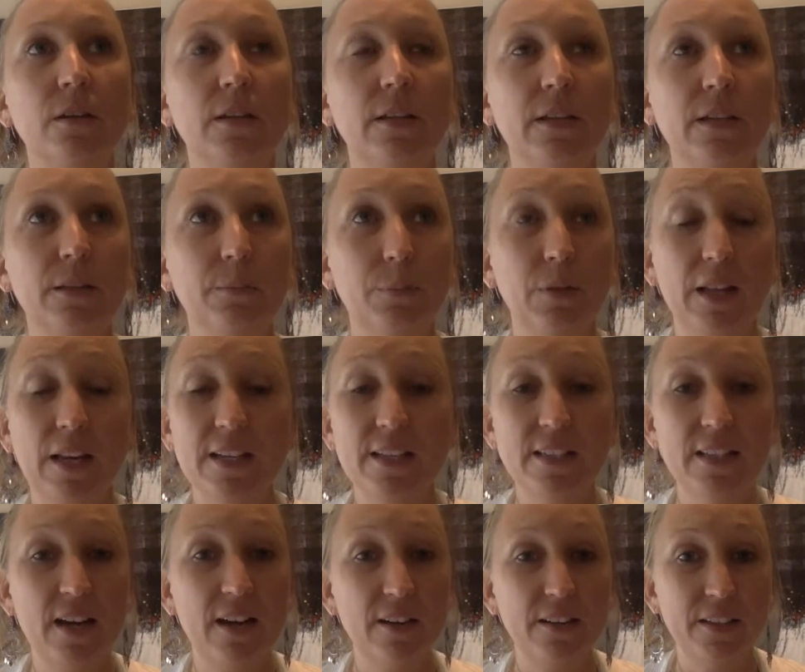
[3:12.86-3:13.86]
It plays
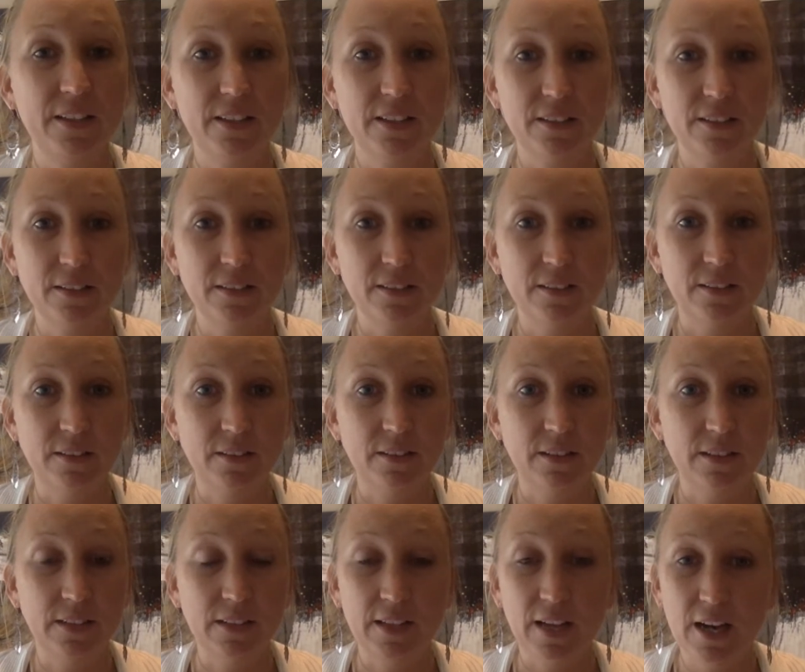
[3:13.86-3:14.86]
out in
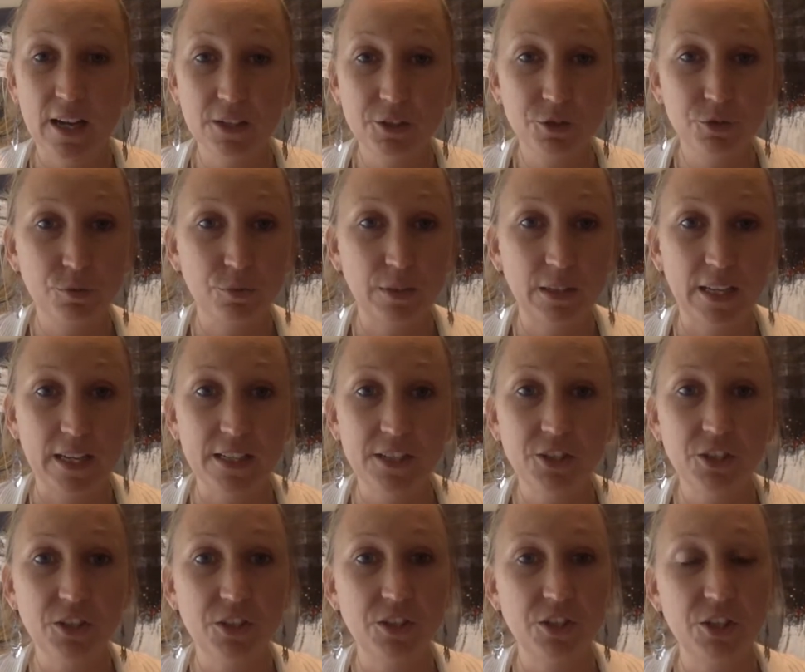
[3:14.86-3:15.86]
casual
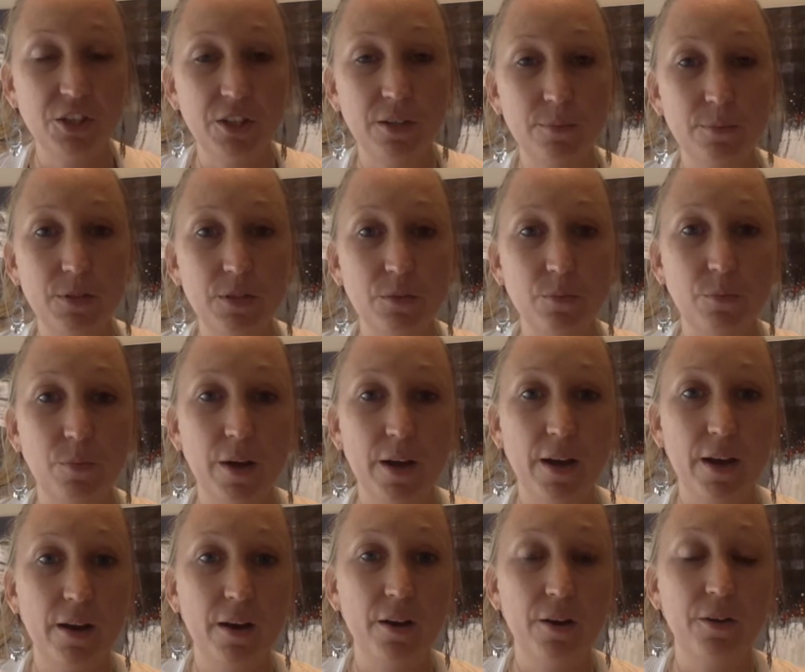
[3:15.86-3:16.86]
relationships
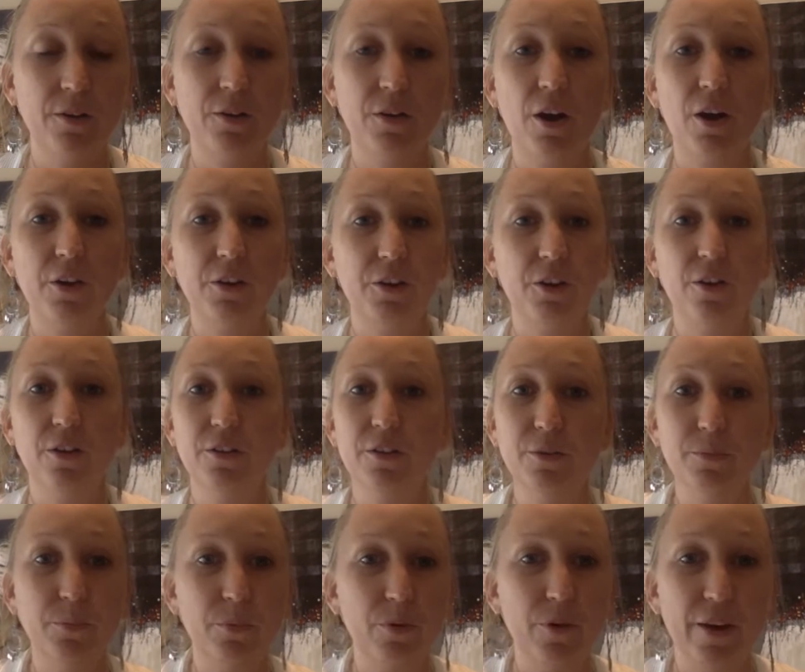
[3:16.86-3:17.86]
where a girl and a
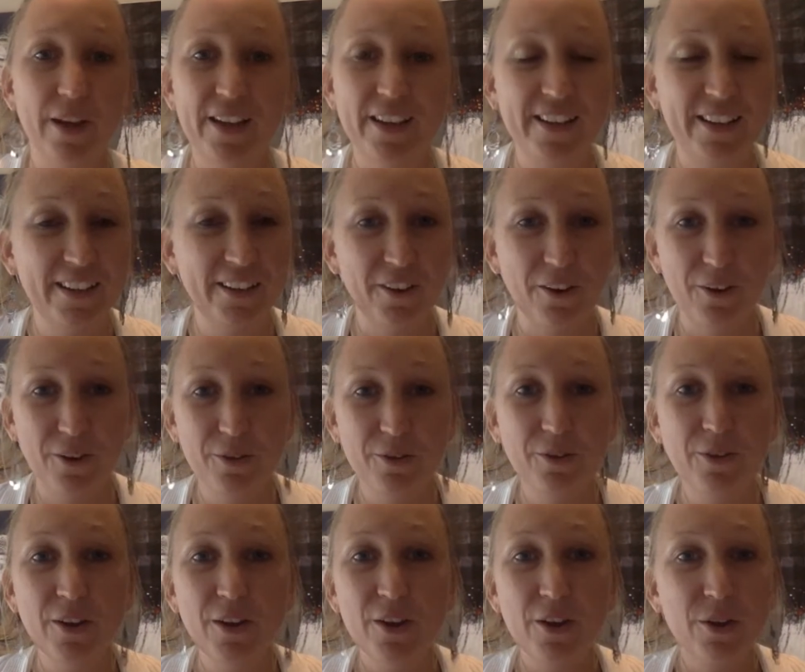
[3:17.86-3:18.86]
boy,
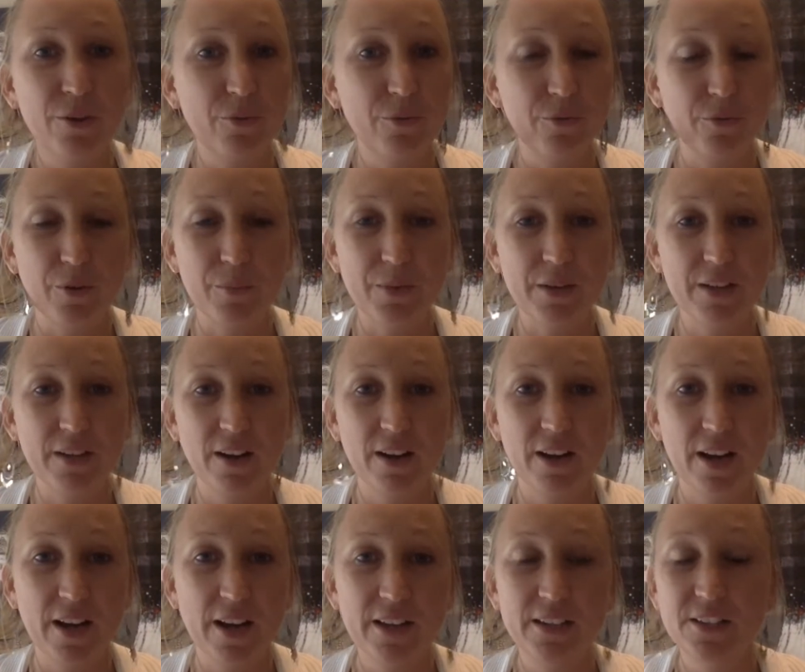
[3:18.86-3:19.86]
from a young
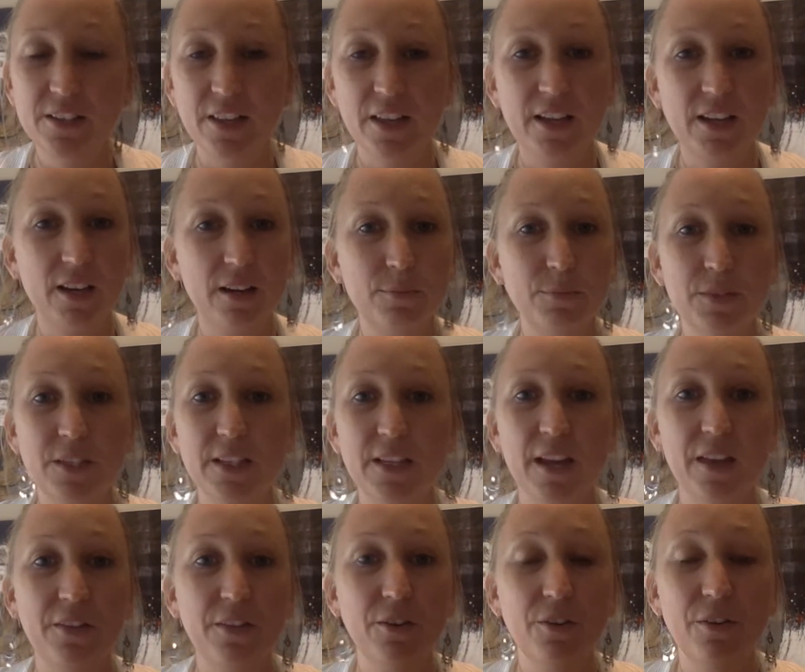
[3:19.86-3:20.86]
age, they come
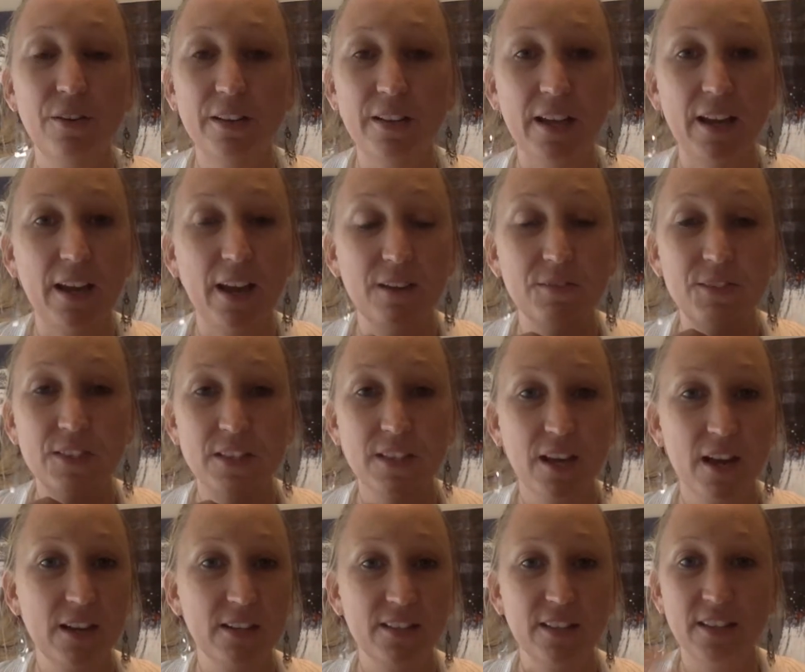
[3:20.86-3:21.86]
together and they have
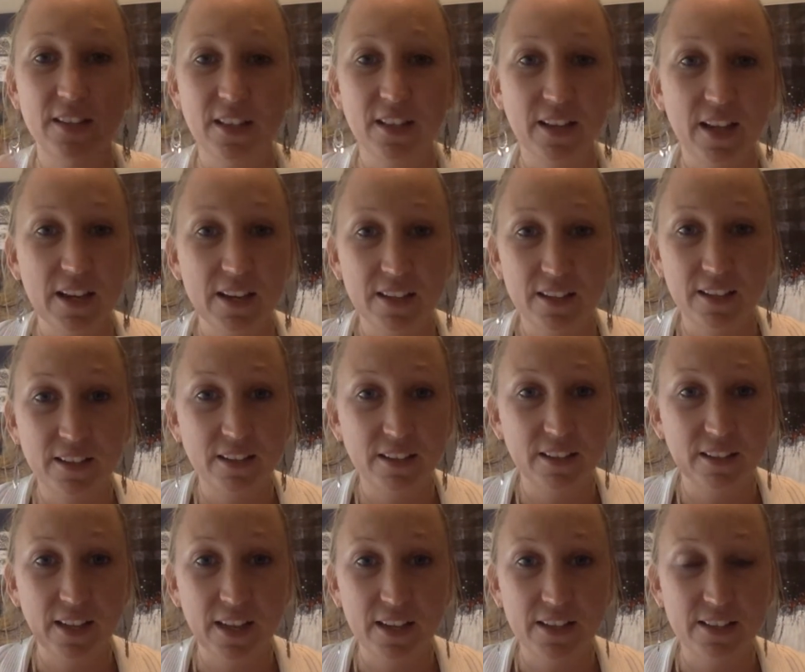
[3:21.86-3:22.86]
sex and then they
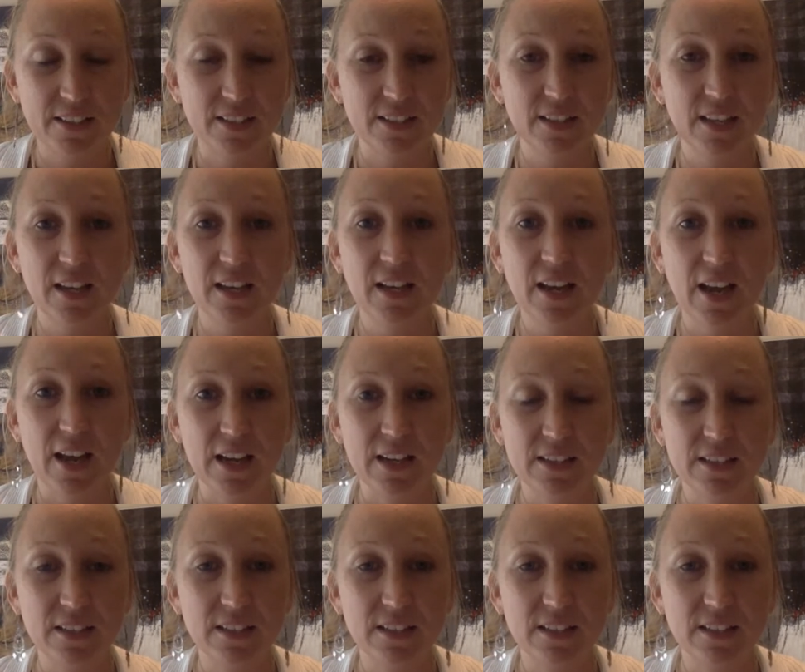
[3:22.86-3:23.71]
disconnect.